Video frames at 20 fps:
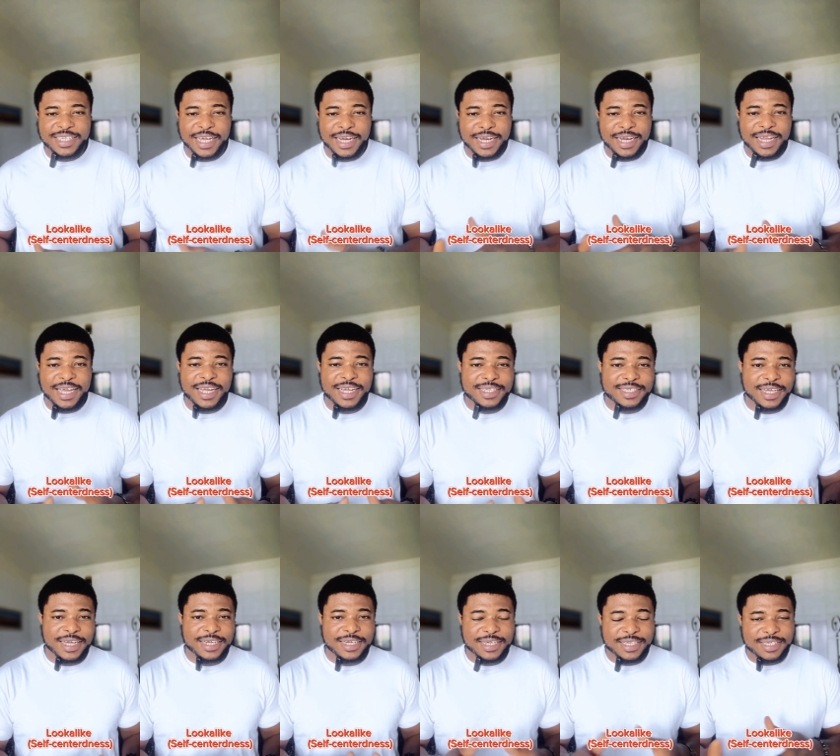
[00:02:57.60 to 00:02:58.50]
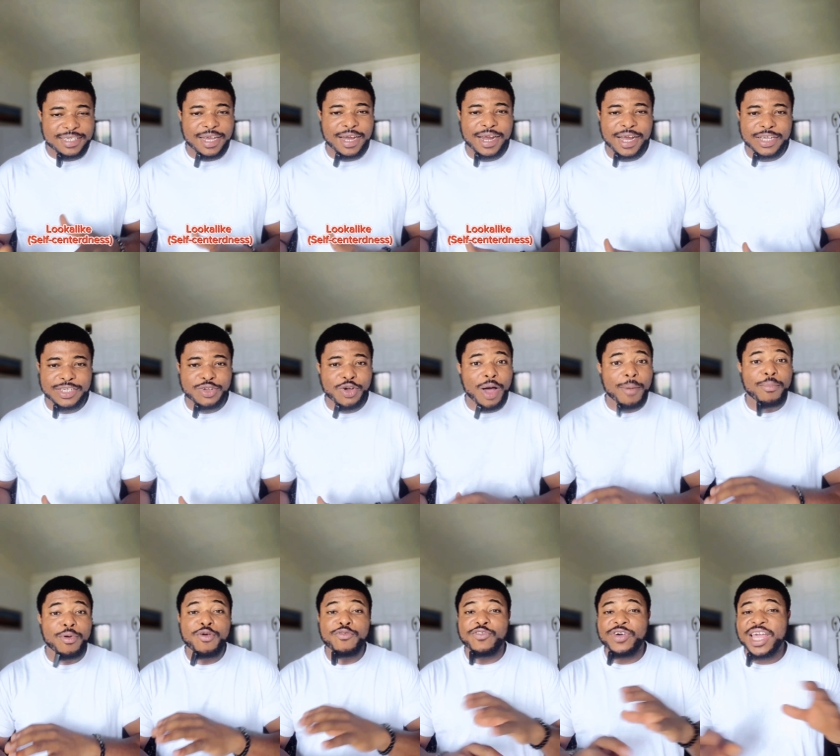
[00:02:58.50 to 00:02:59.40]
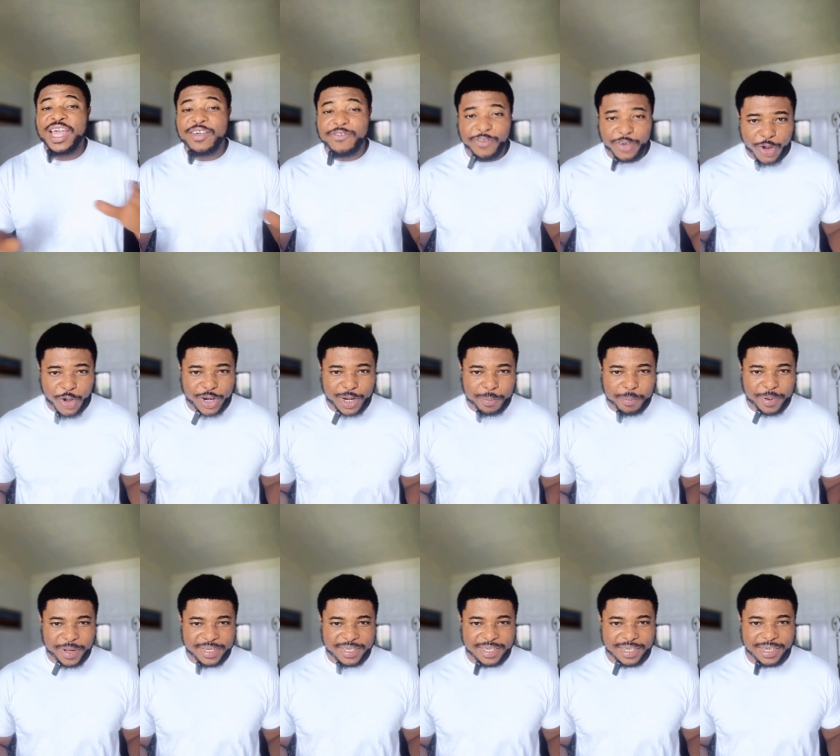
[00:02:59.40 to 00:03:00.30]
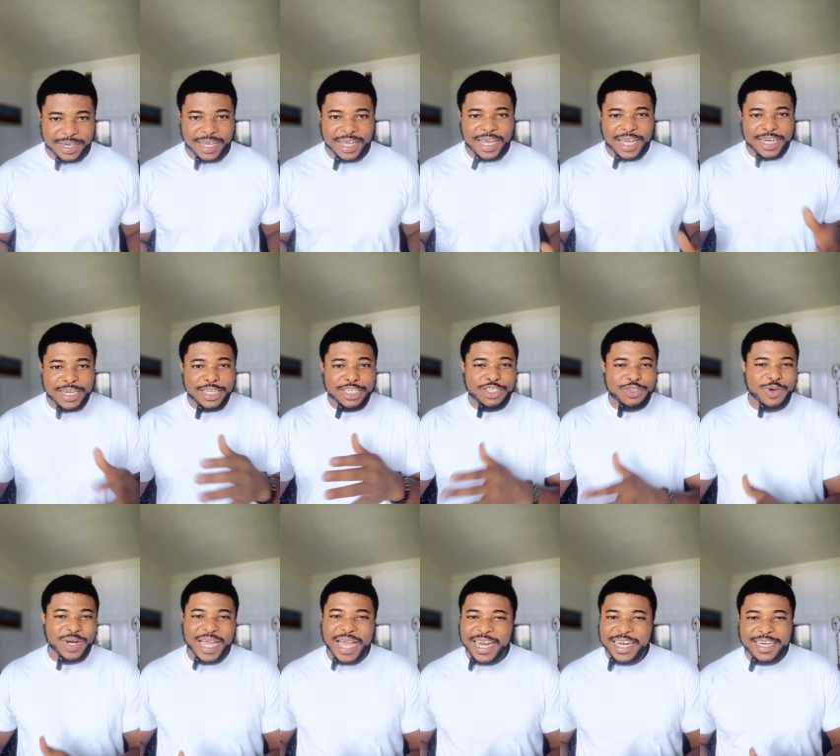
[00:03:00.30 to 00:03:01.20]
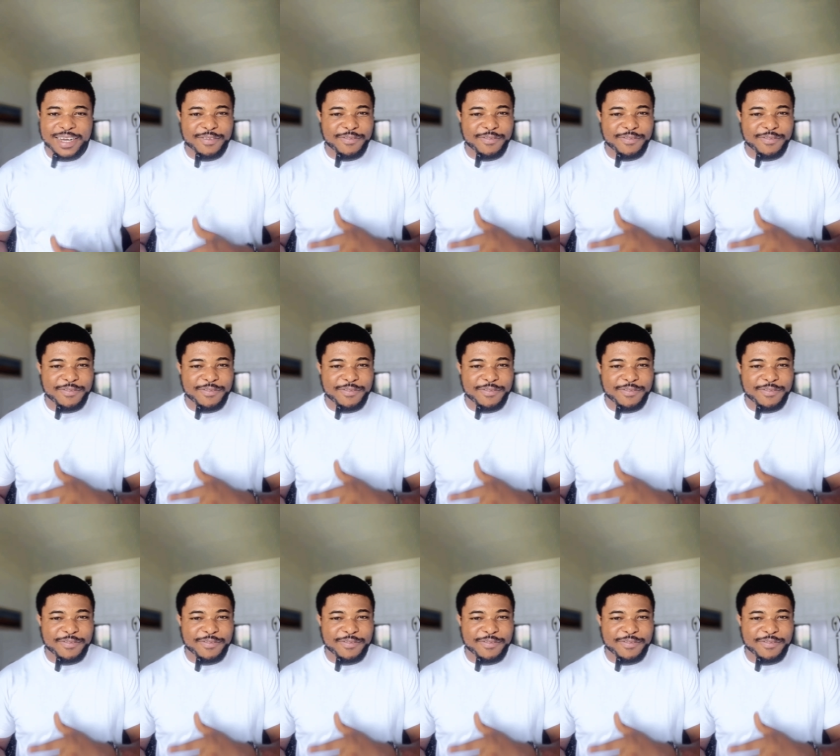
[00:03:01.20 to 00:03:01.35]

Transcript: their needs and desires above every other person, disregarding